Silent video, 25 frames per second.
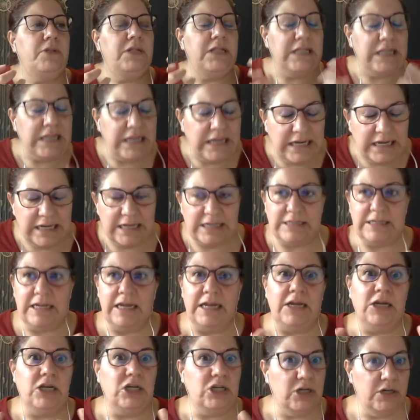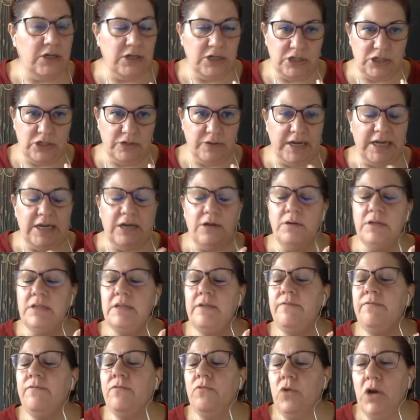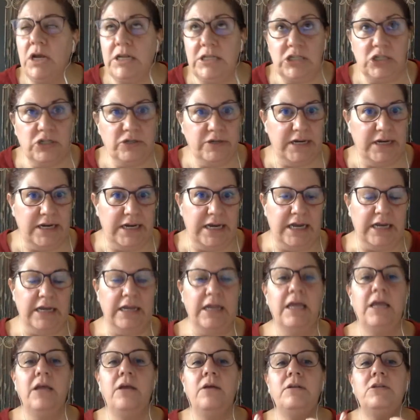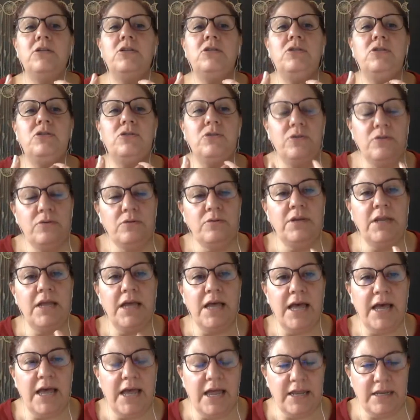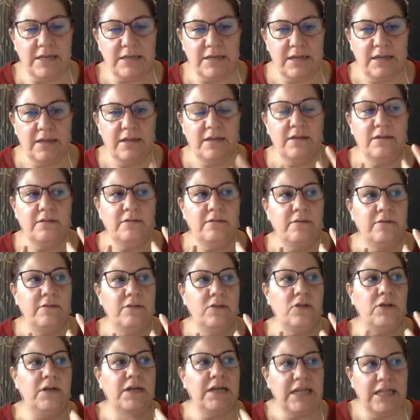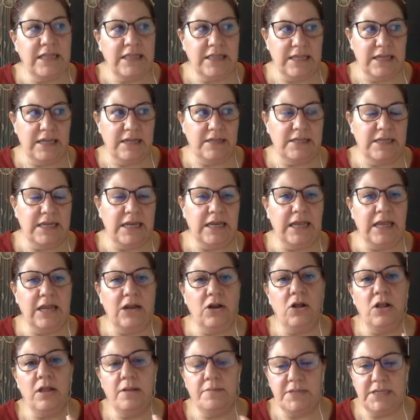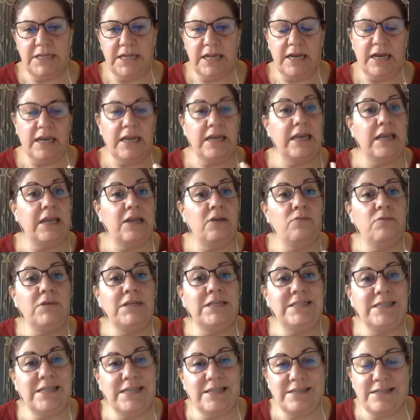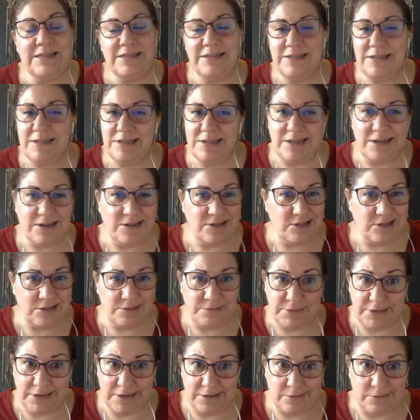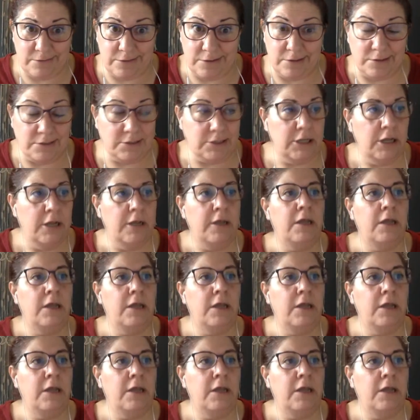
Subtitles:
Please, I encourage you. I know it's frustrating. Do not look at this and get all upset and in resistance, because that'll just make it worse.